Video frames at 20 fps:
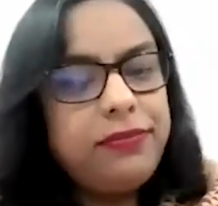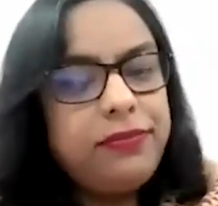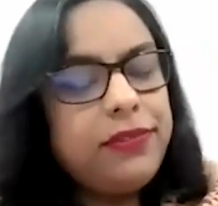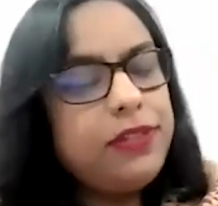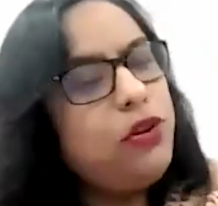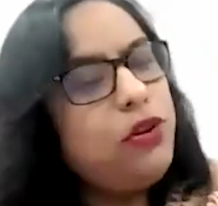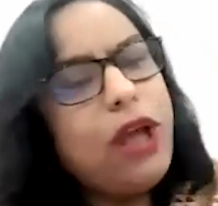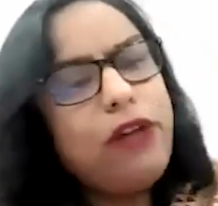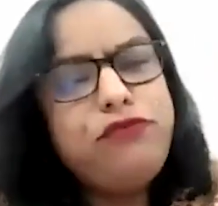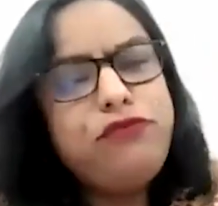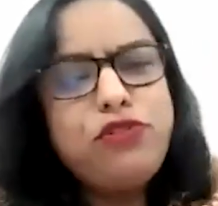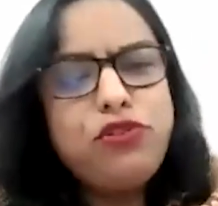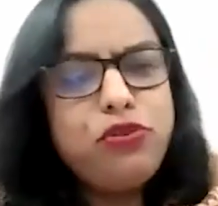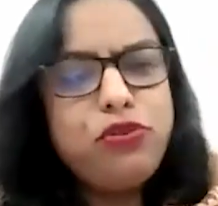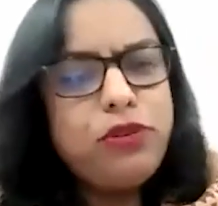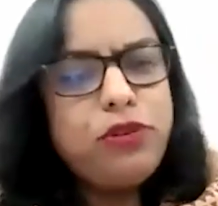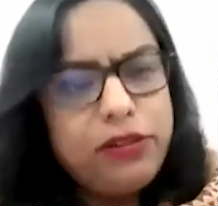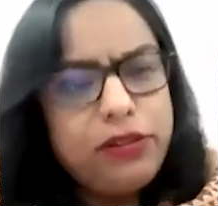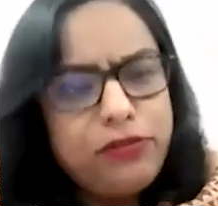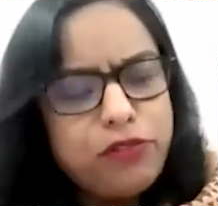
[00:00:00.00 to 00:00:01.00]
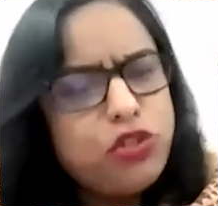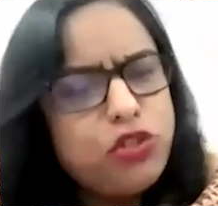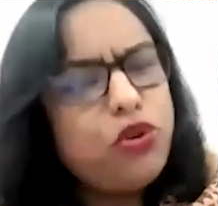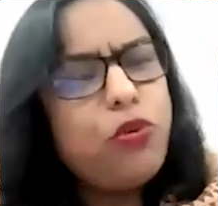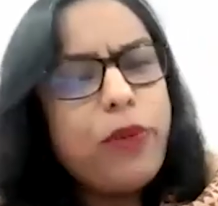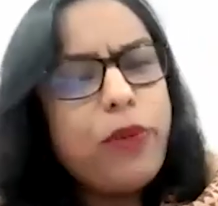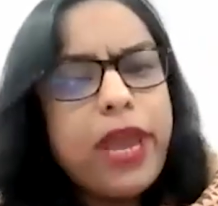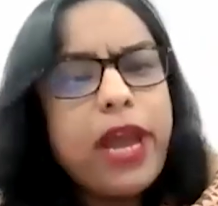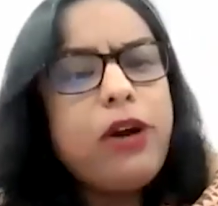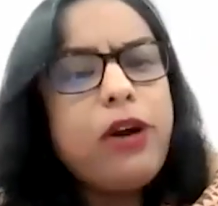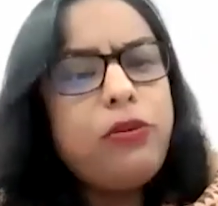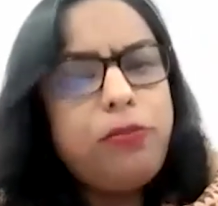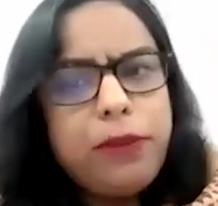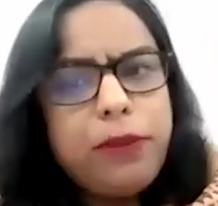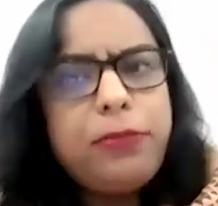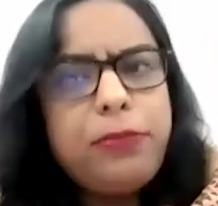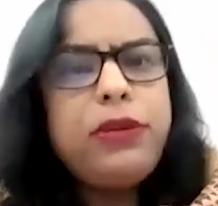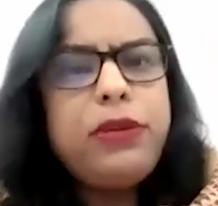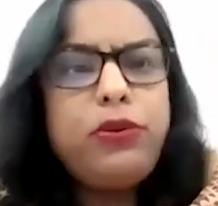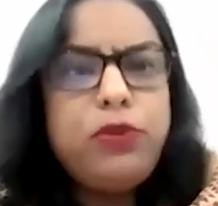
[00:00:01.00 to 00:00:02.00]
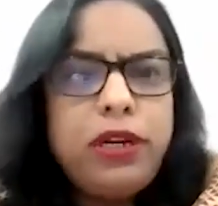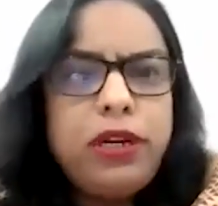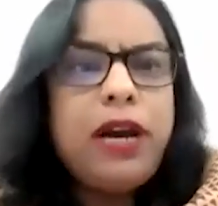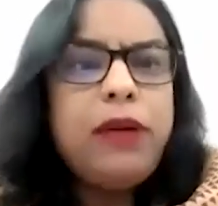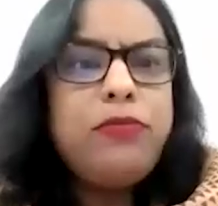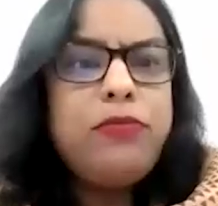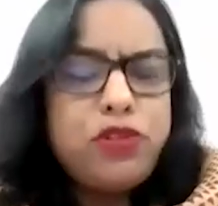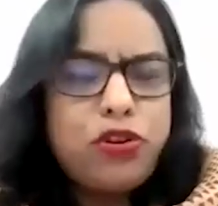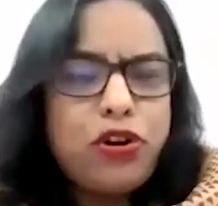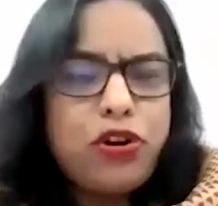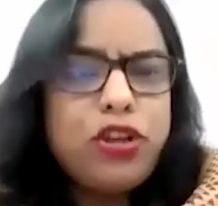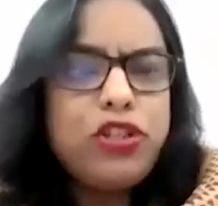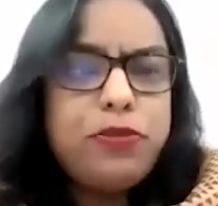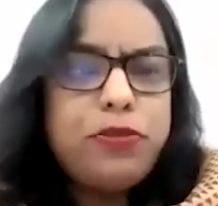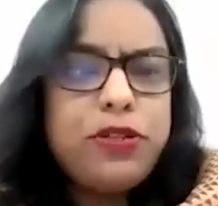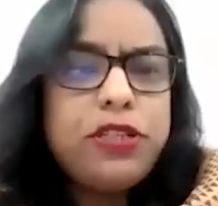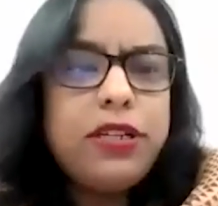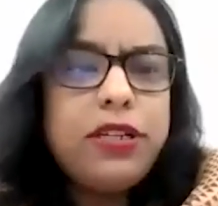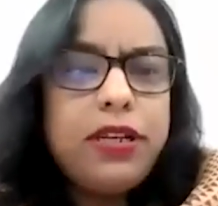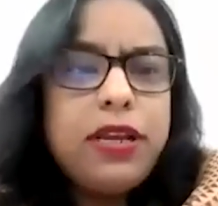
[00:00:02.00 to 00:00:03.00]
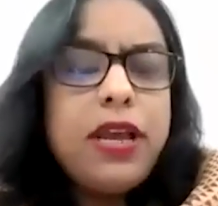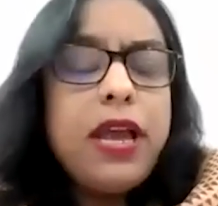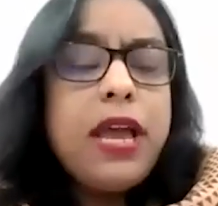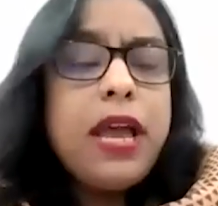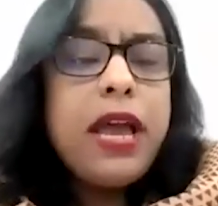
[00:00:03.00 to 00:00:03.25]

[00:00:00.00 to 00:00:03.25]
You have to do it. There was no way out. People couldn't come to hospital.